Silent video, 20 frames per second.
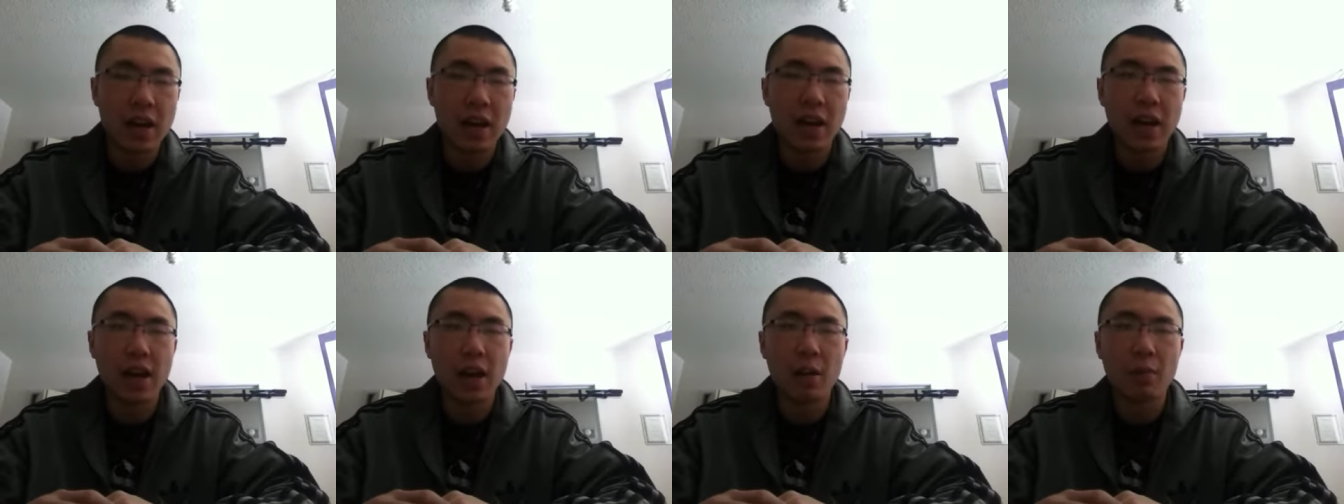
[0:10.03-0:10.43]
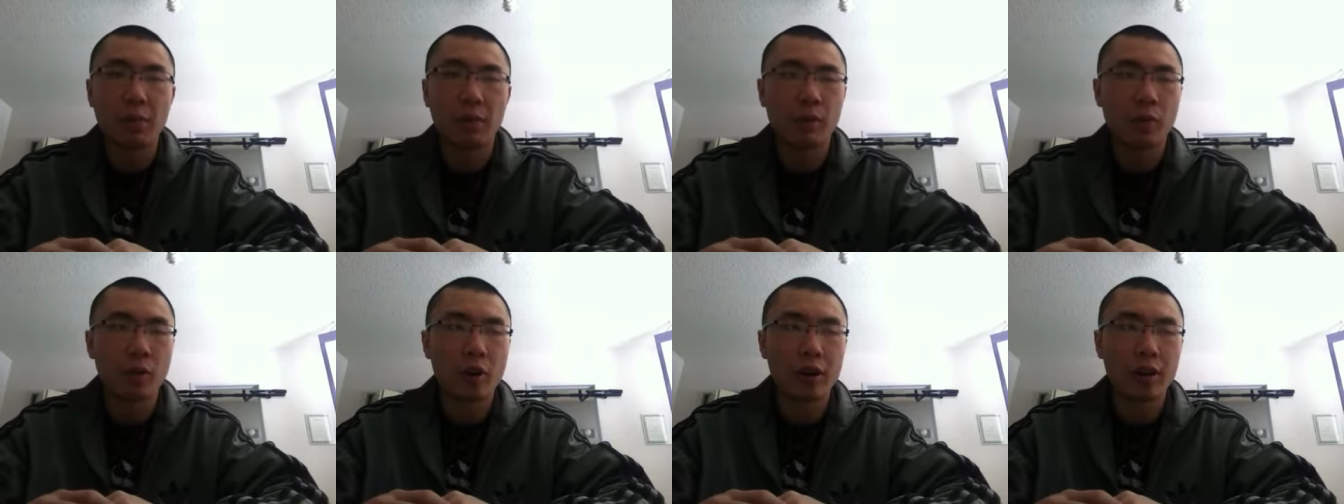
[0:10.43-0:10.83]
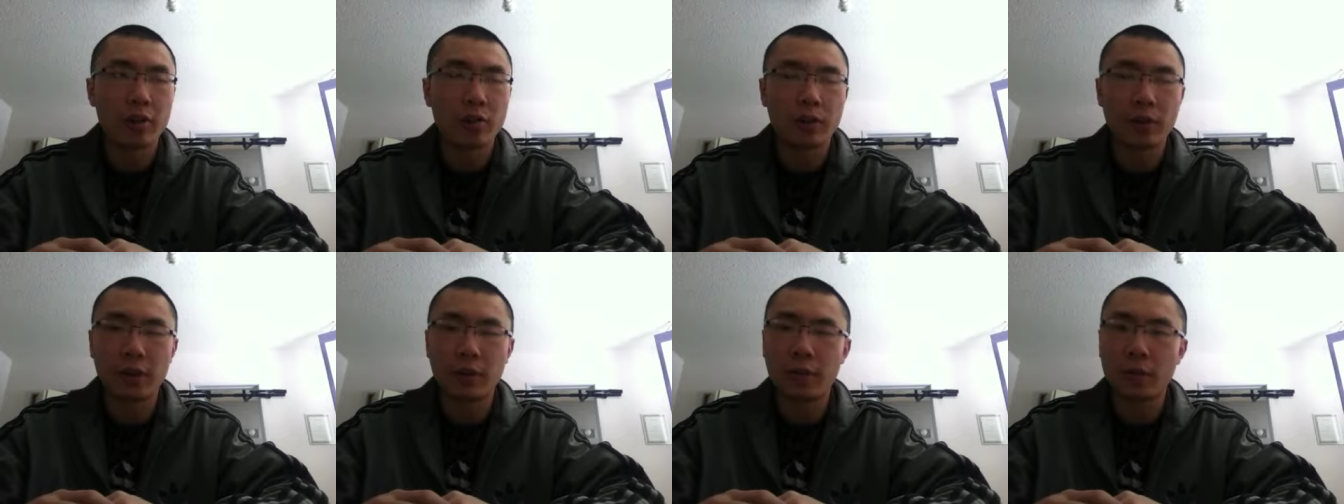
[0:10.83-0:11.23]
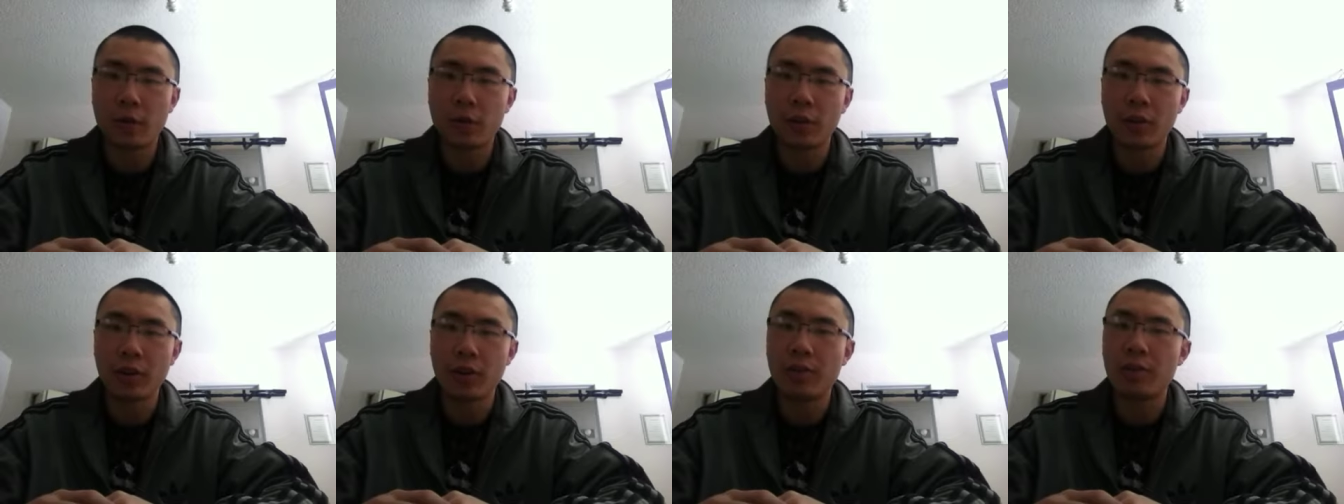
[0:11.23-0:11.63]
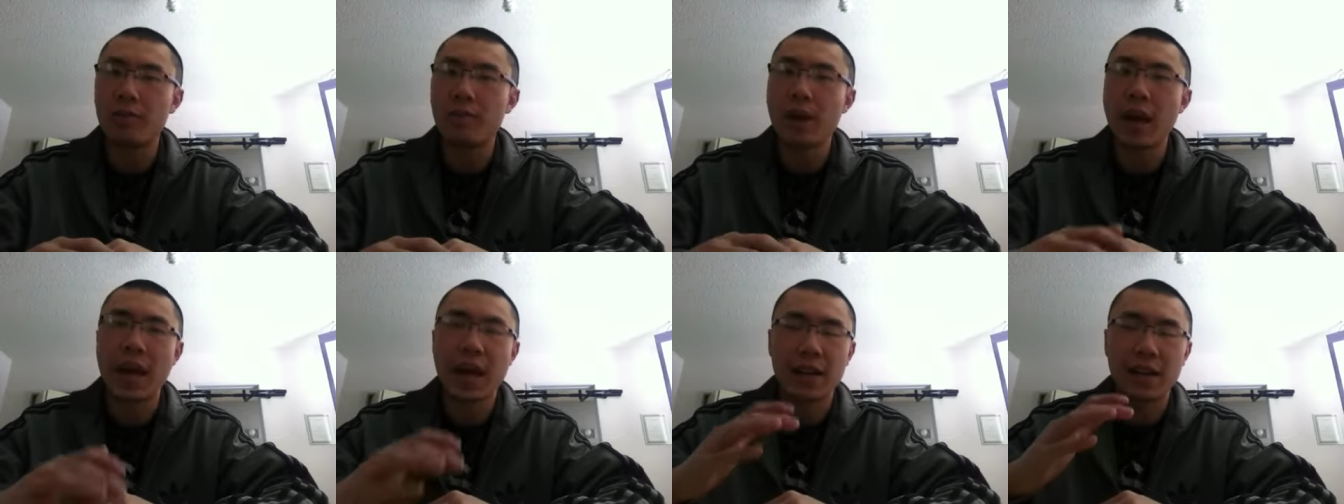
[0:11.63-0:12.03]
Uh, before I go any further,
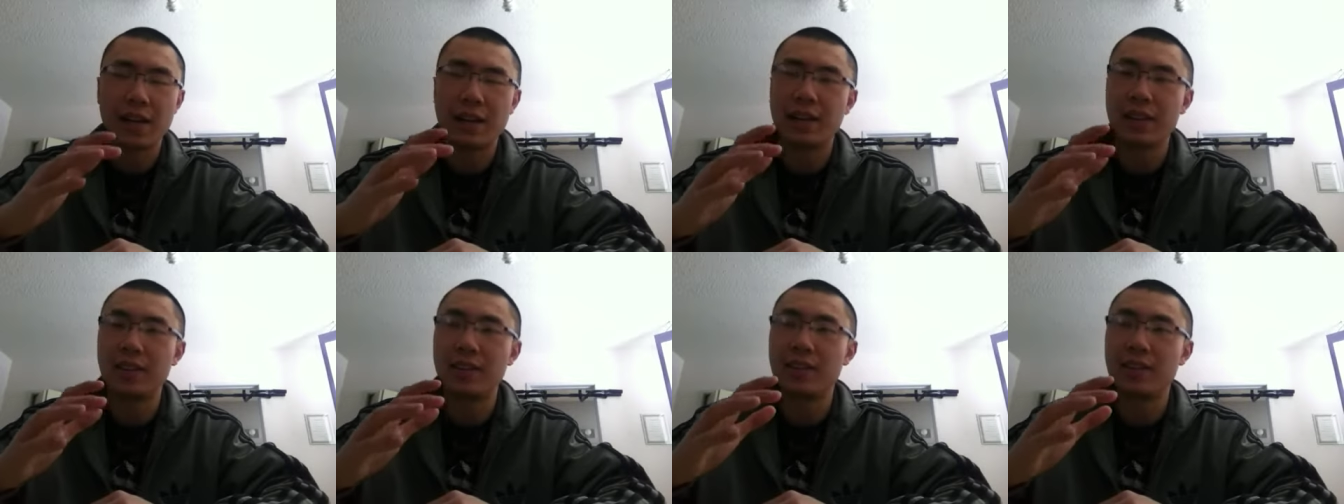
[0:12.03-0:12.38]
man,